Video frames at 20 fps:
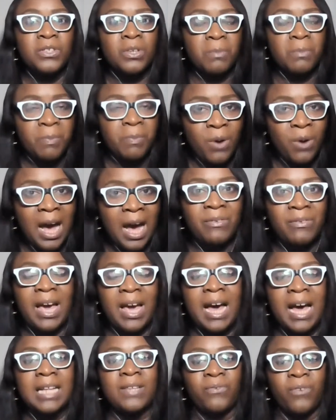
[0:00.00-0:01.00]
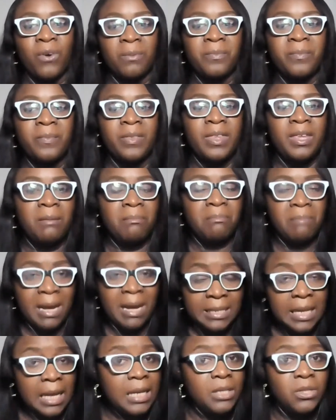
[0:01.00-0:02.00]
Some people have cards from
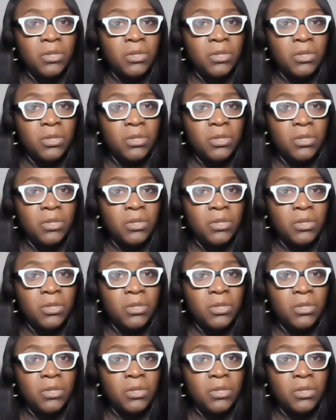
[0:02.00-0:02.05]
Master.